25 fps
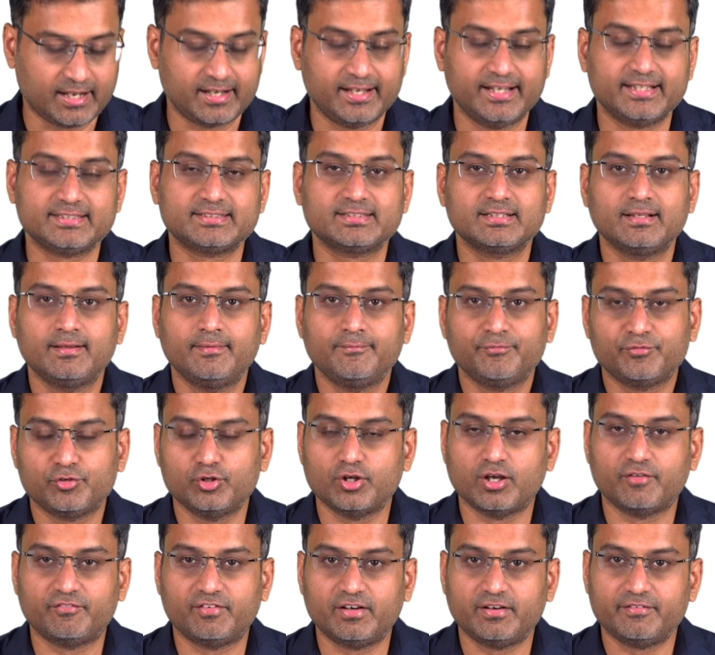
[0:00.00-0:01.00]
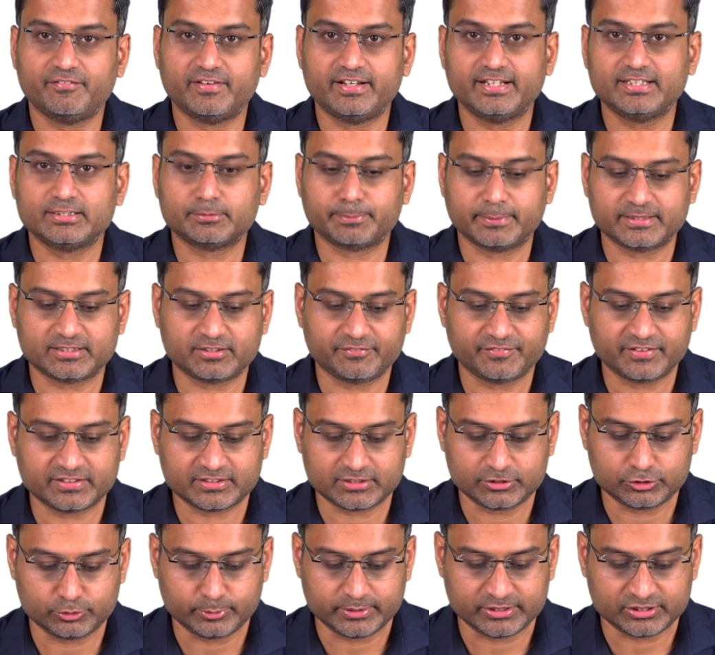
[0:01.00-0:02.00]
unless you have a very specific
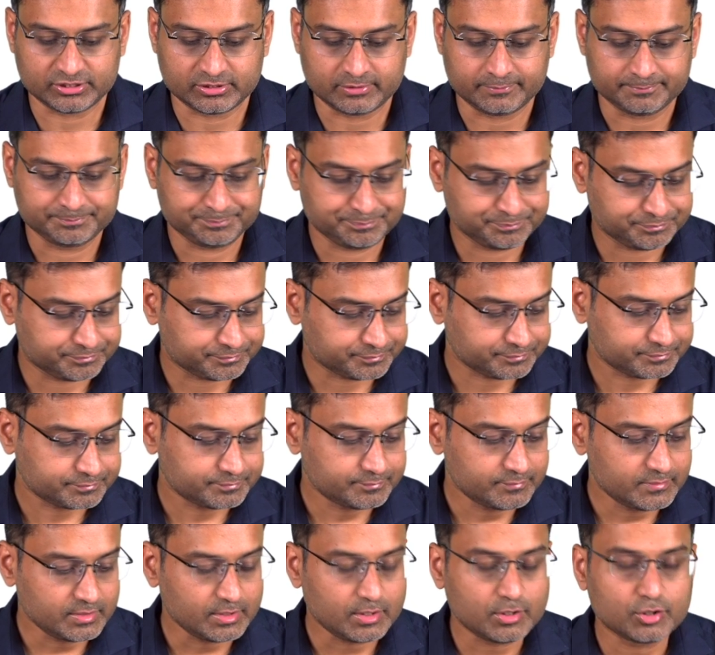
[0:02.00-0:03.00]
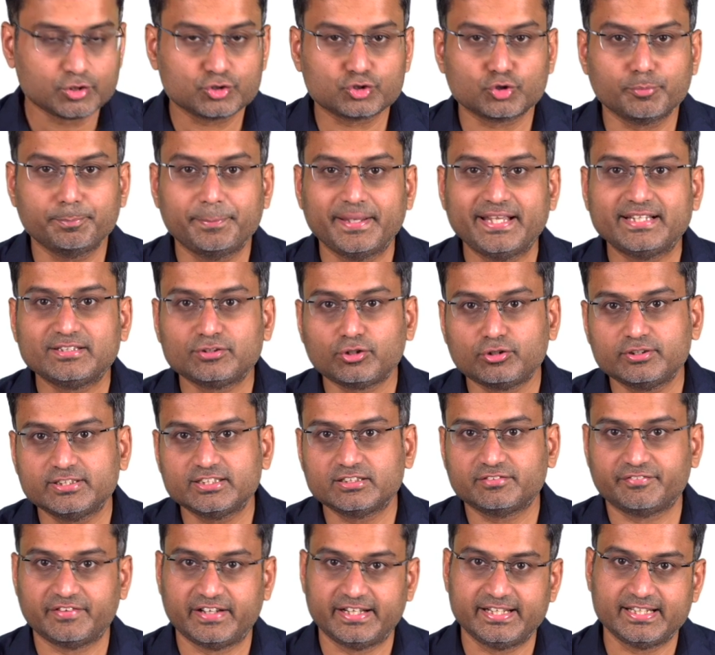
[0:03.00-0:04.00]
situation. So based on
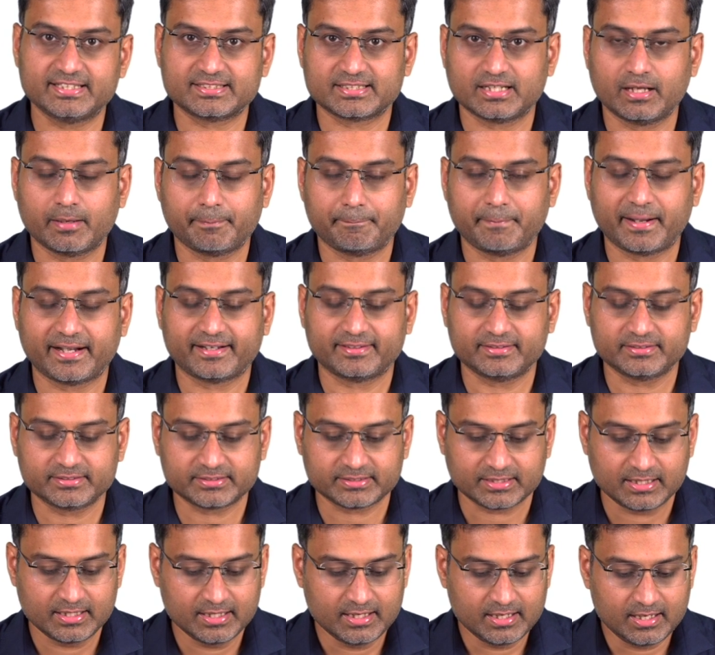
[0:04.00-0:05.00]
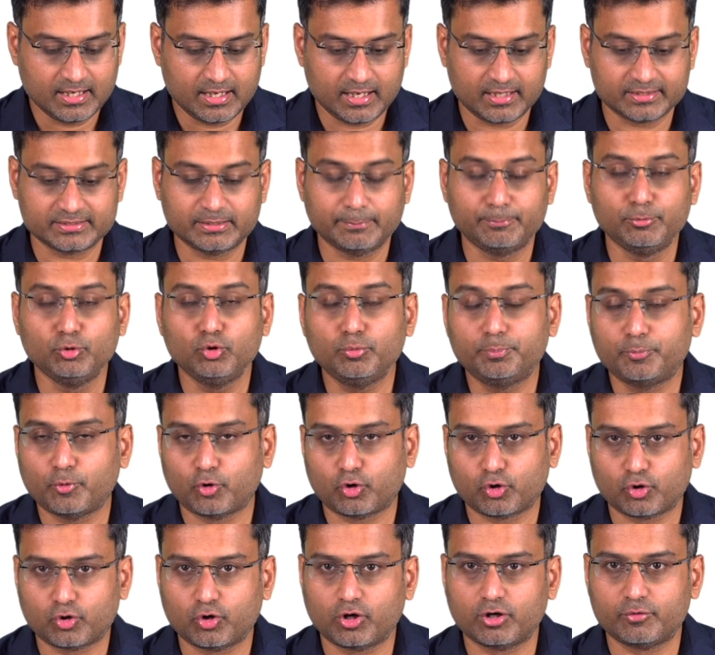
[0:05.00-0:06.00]
these various lung patterns, the blue
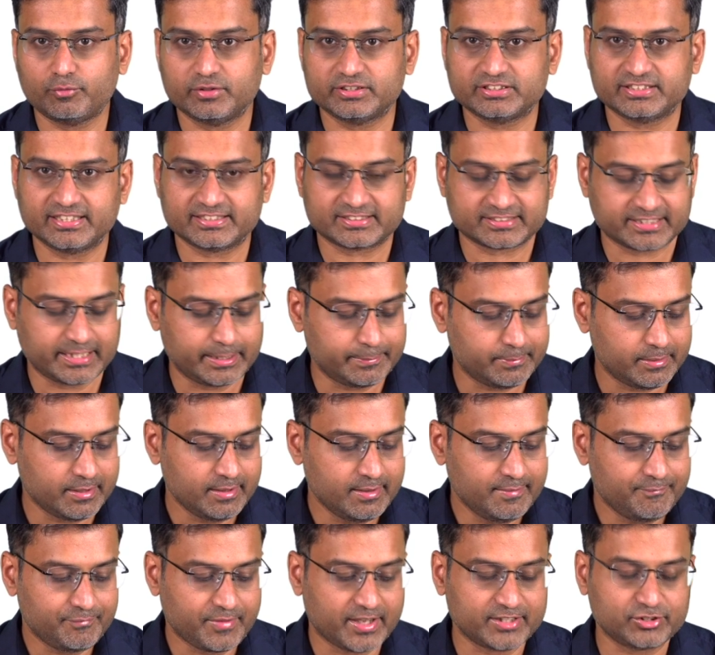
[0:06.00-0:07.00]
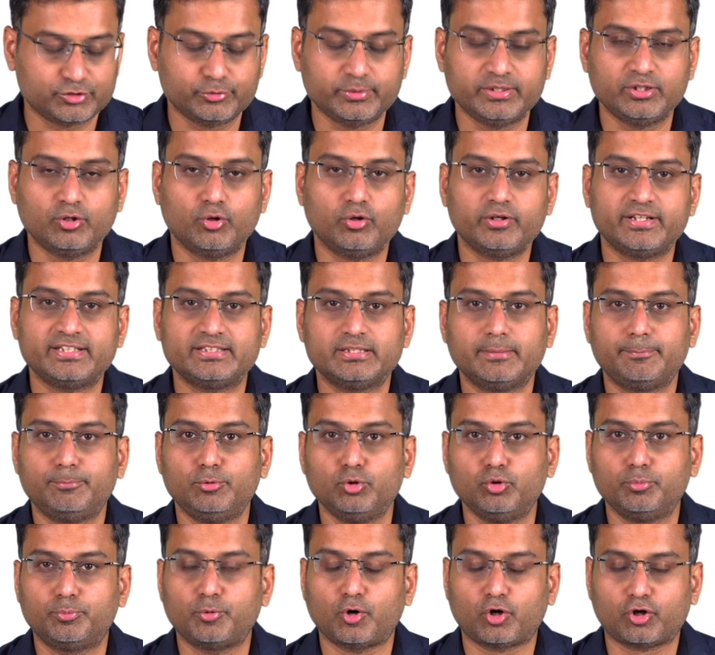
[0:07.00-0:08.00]
protocol was described. As we know, in the
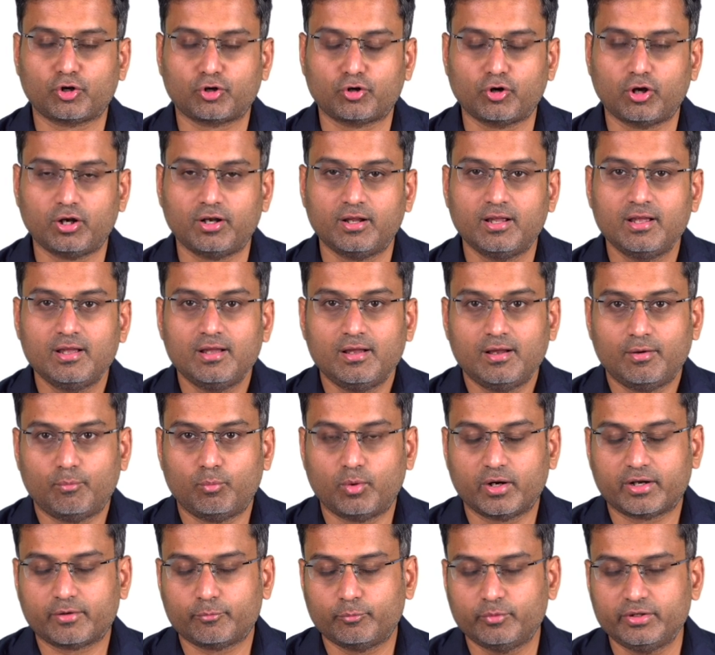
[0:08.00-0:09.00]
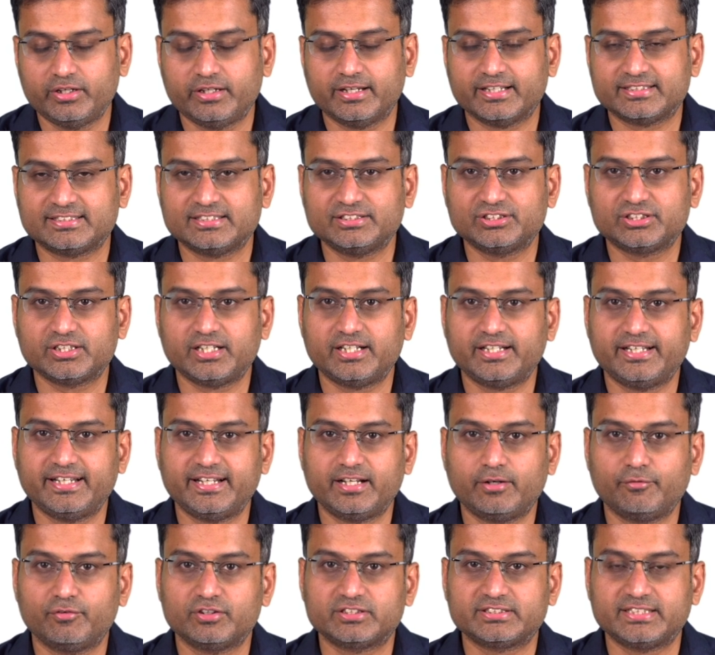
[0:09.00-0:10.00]
blue protocol, what we essentially
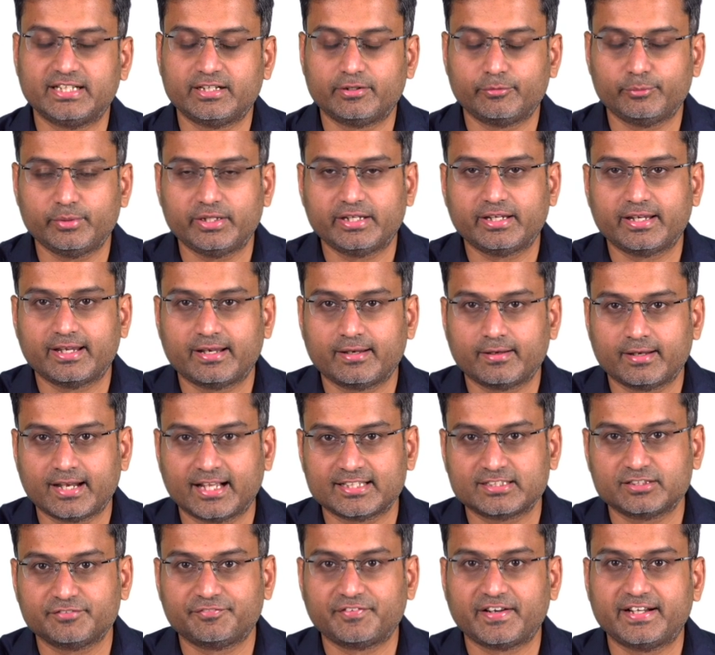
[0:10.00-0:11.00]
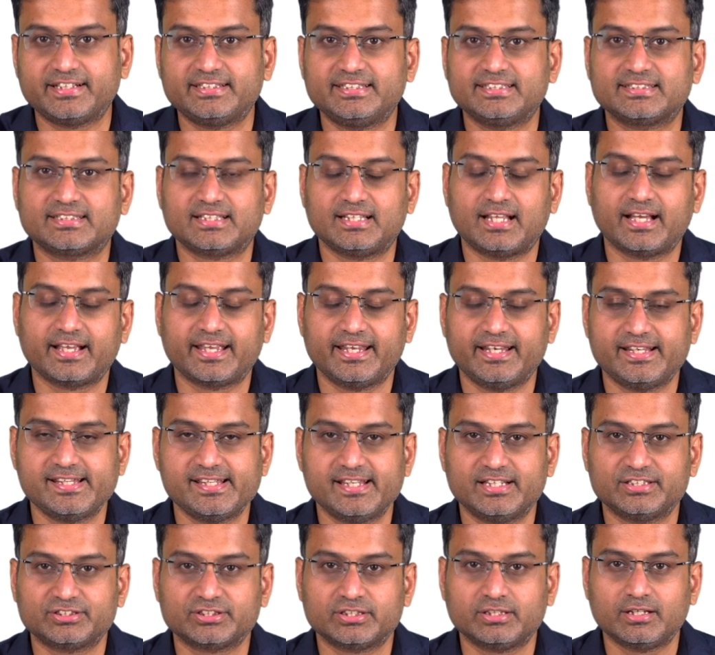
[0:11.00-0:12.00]
did was that we classified this lung
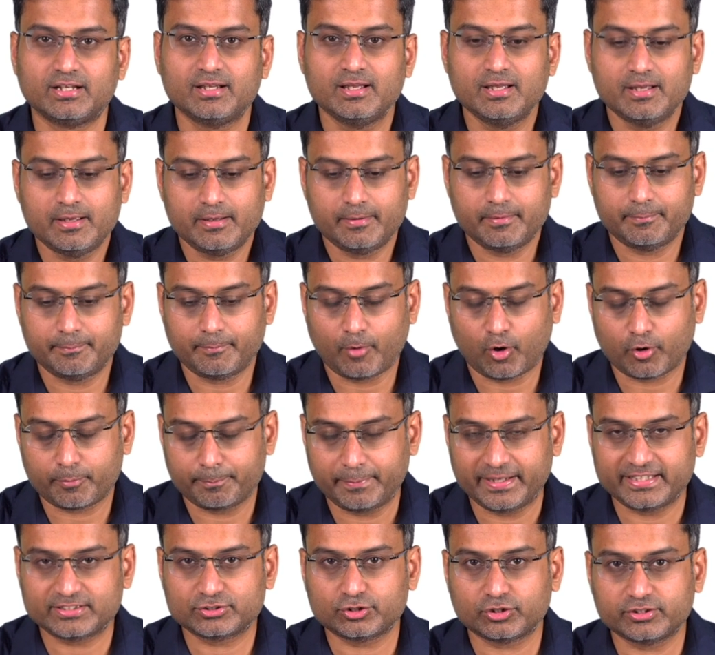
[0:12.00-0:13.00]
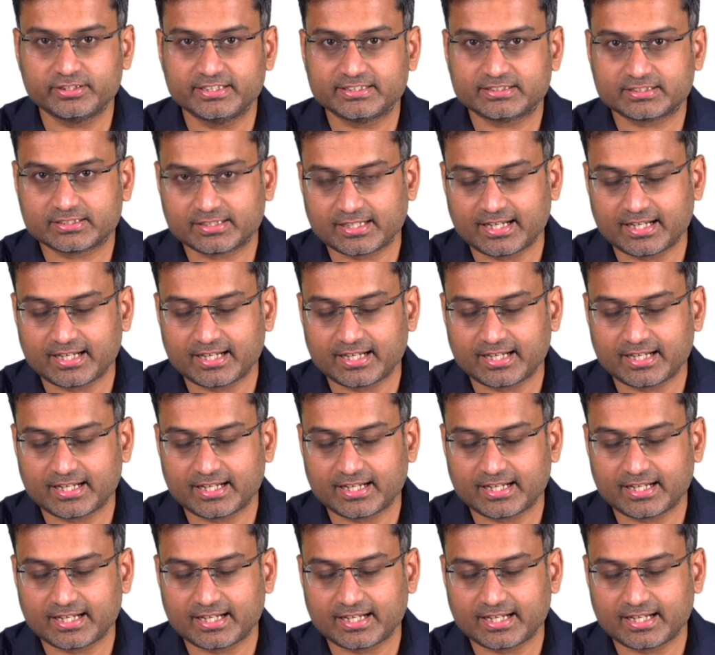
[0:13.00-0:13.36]
aeration, or based on this